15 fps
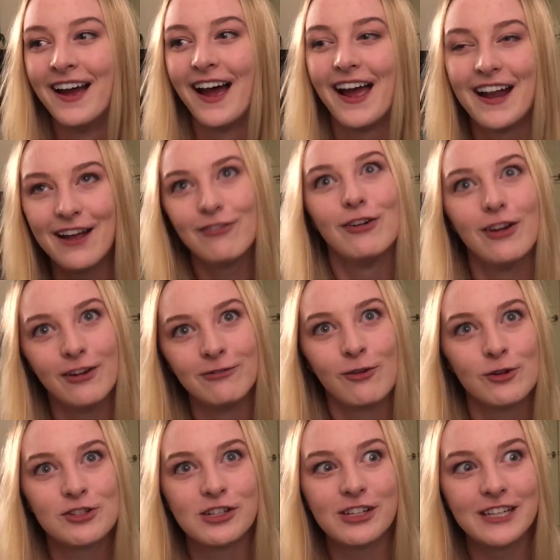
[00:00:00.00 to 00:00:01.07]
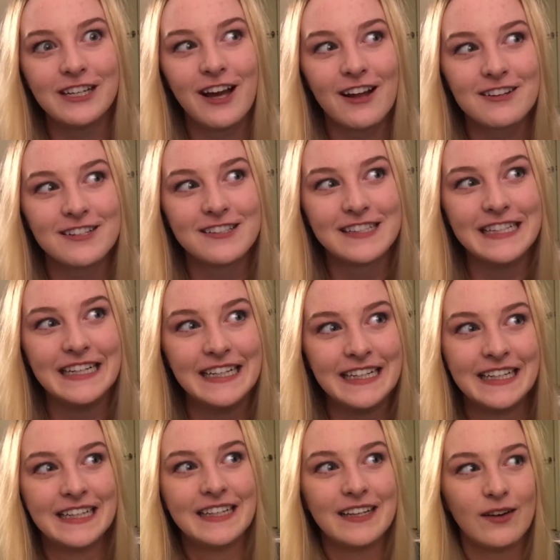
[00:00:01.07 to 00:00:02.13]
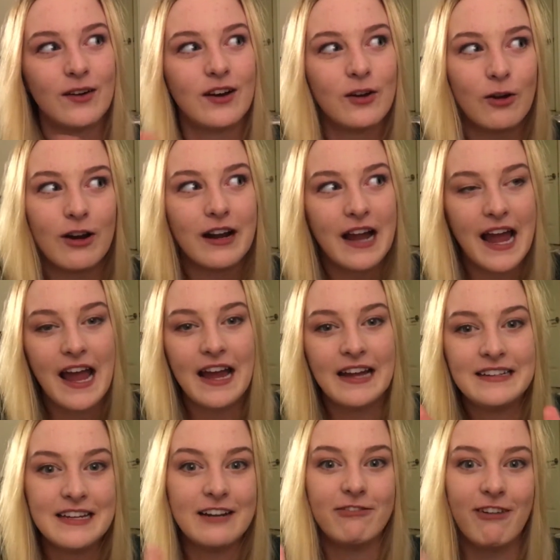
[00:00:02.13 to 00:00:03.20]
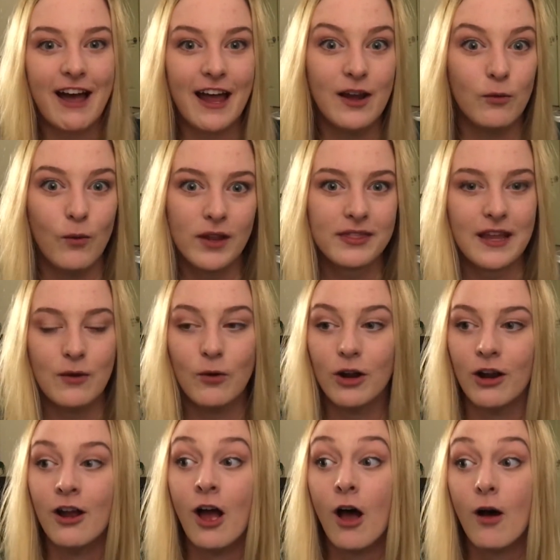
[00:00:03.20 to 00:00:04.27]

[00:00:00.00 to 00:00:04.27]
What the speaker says: I never unfortunately got to see or identify what they were.